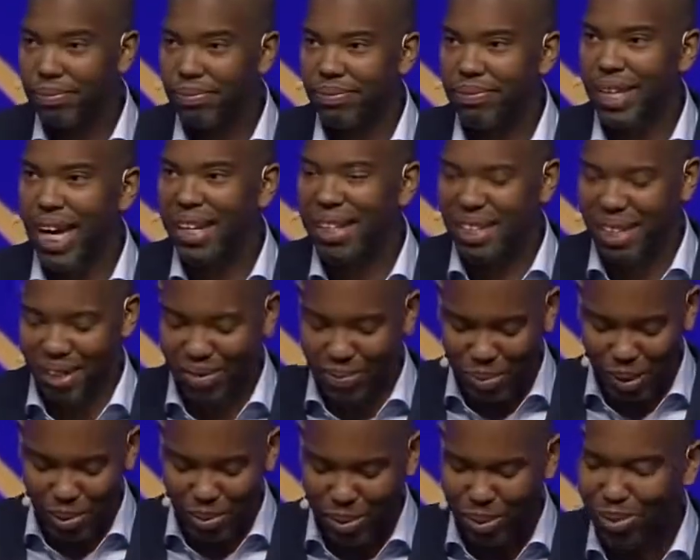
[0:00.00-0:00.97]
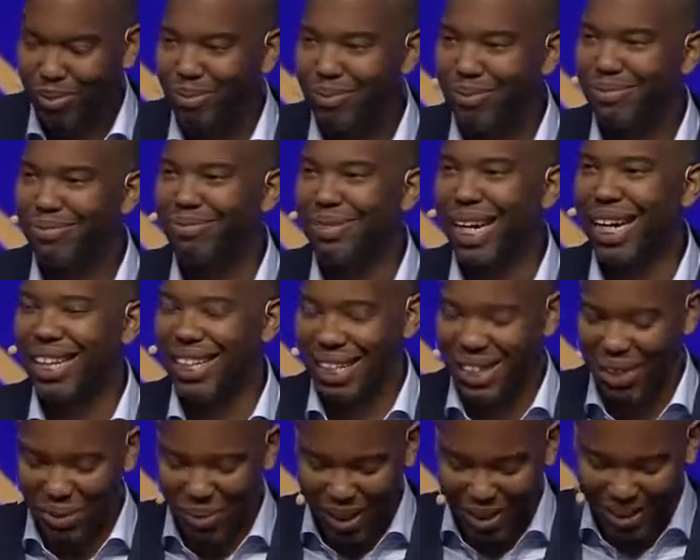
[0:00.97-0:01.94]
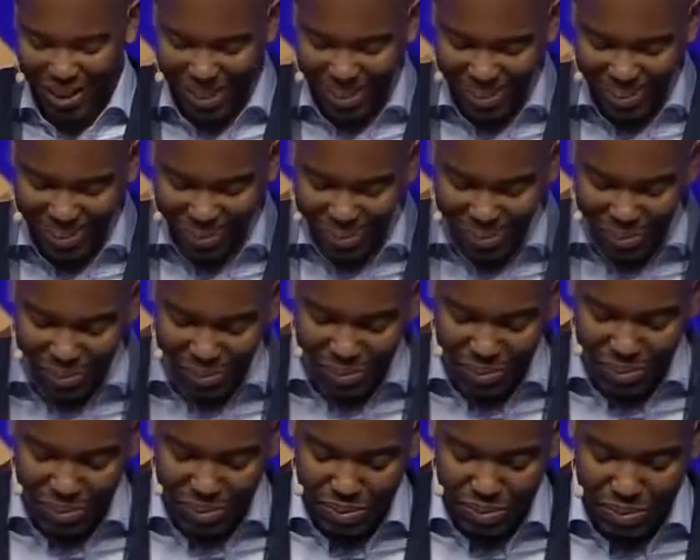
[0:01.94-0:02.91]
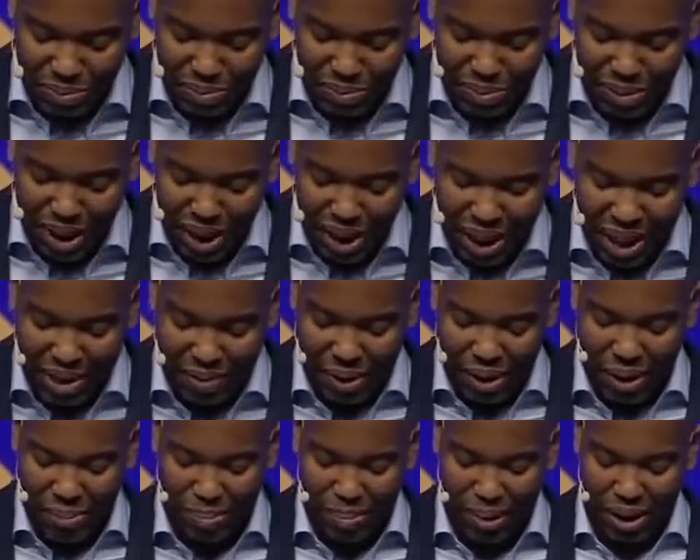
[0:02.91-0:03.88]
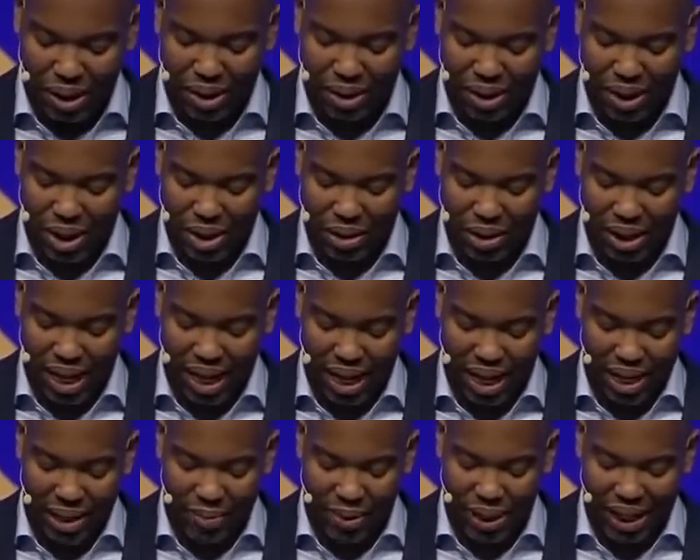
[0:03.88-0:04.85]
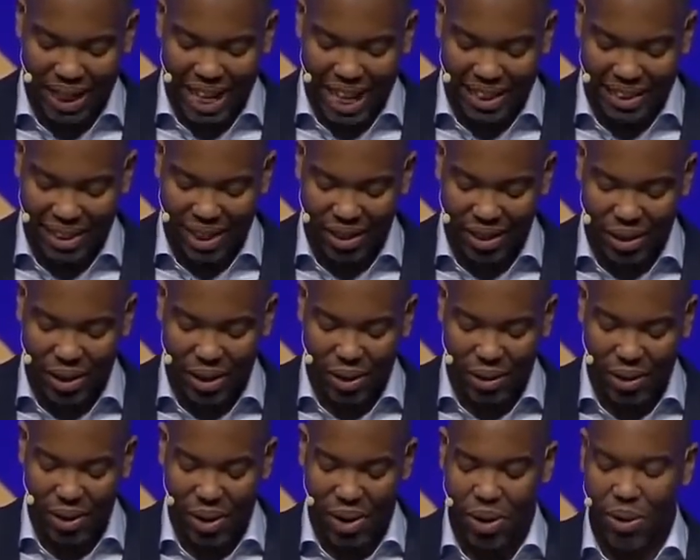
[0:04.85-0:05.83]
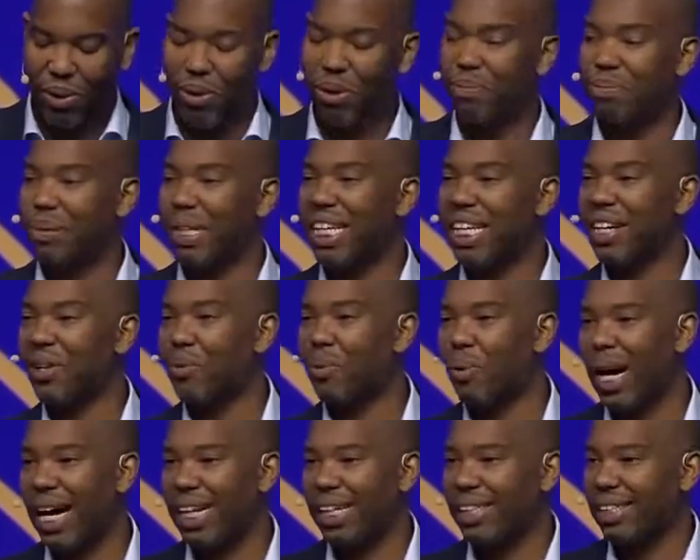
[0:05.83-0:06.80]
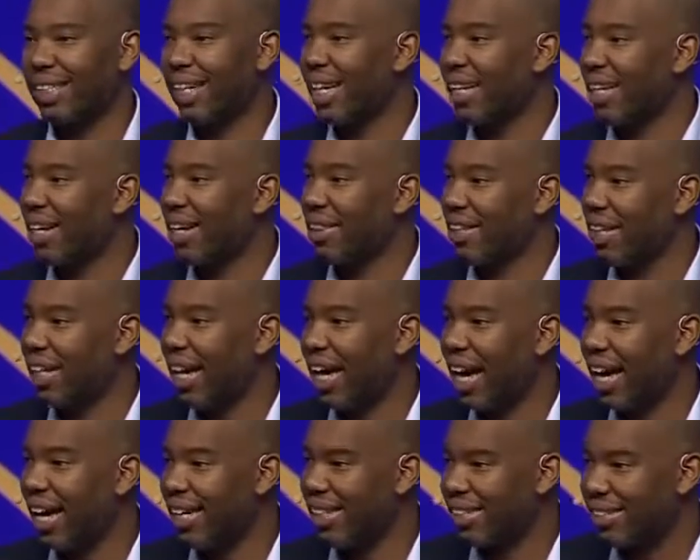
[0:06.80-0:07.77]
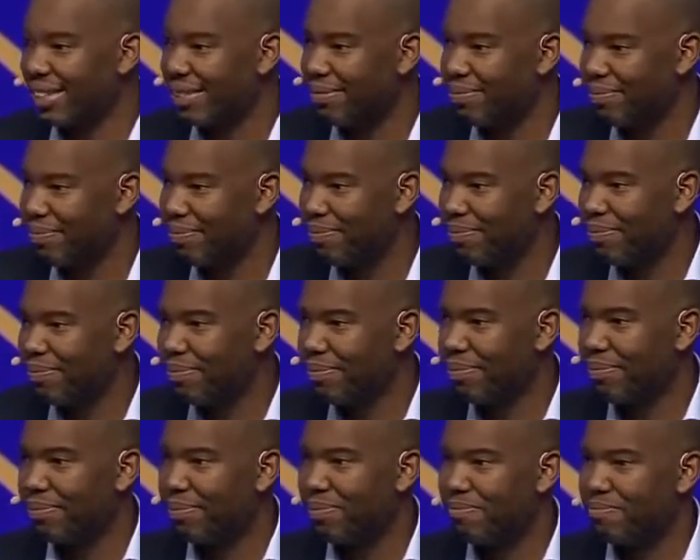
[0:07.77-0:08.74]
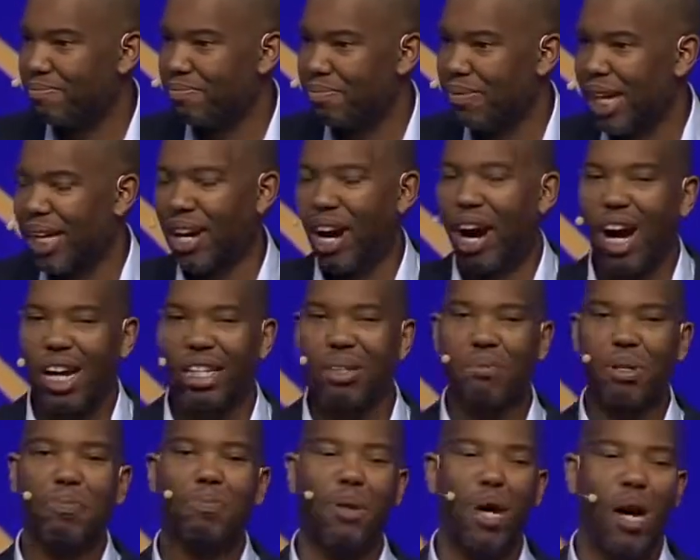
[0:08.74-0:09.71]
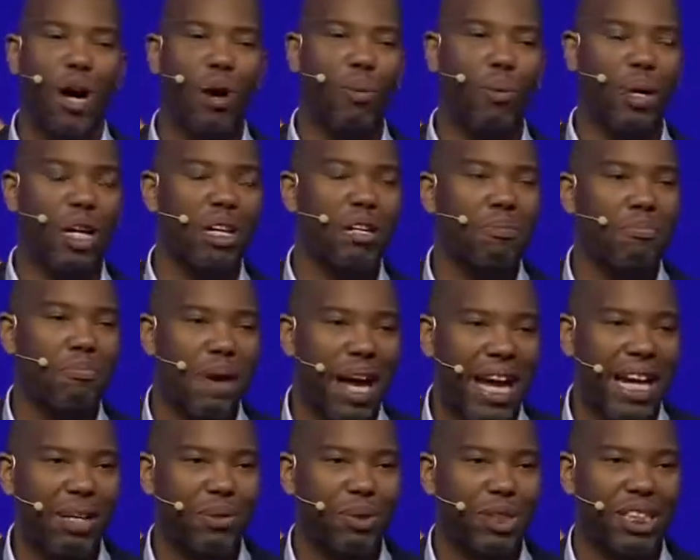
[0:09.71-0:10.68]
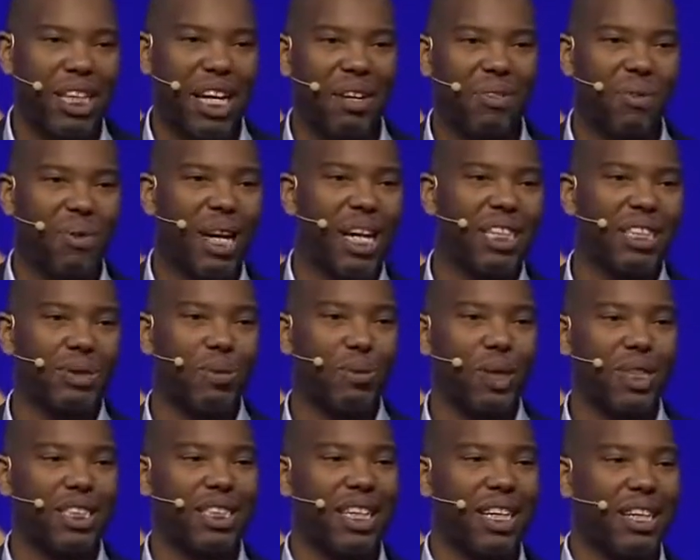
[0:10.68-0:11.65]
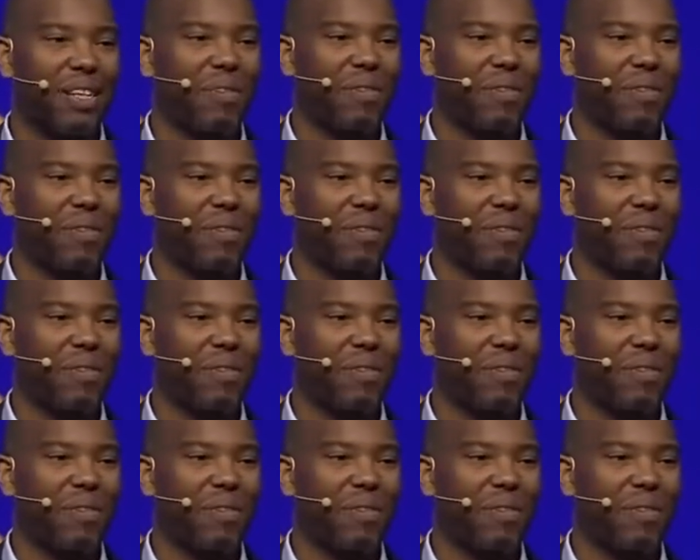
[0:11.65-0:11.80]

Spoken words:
Not enough people, but I hear you out there. He wrote an essay called On Being White and Other Lies. And the argument Baldwin made was that race was in